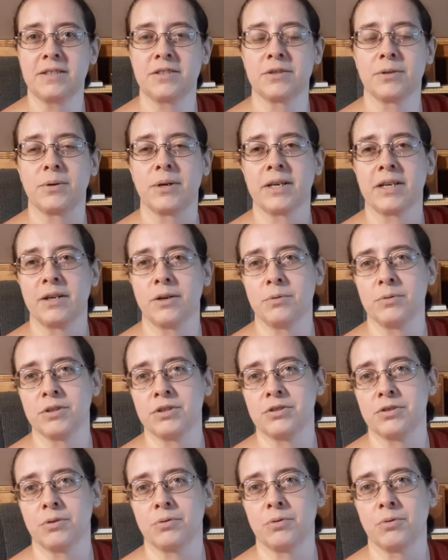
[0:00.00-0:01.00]
So I can only
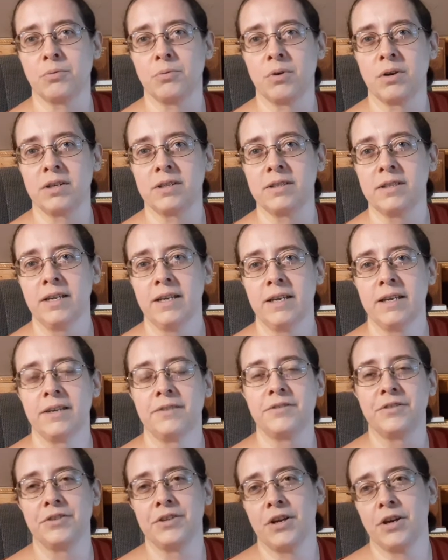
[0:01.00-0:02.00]
show the one,
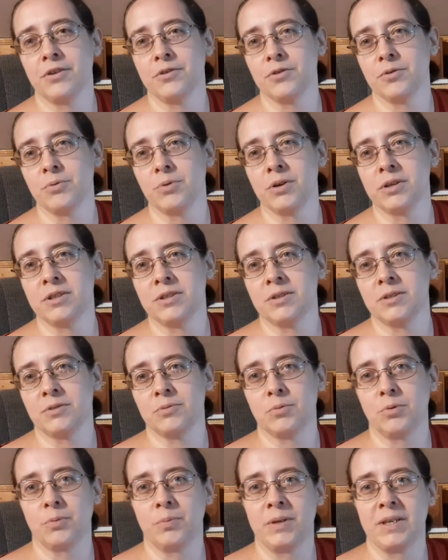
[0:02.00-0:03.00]
and then the other ones
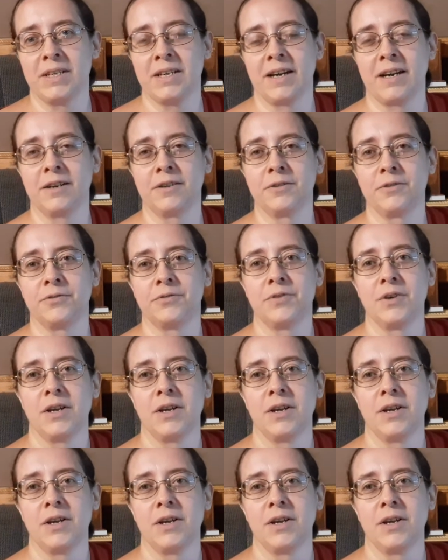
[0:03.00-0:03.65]
will be kind of